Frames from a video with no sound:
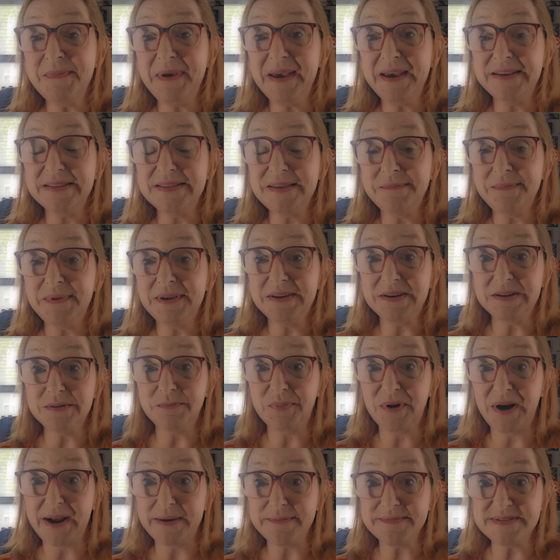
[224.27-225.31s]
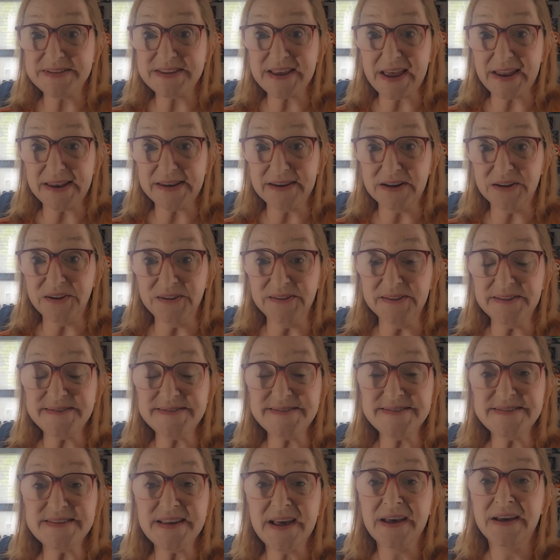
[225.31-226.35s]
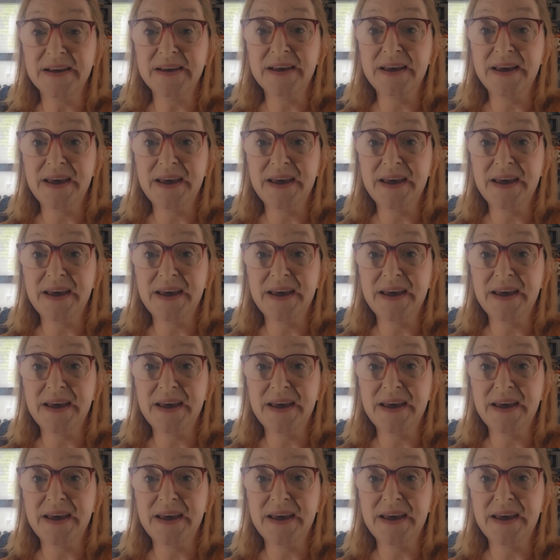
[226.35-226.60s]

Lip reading: make them into Prime Sentinels.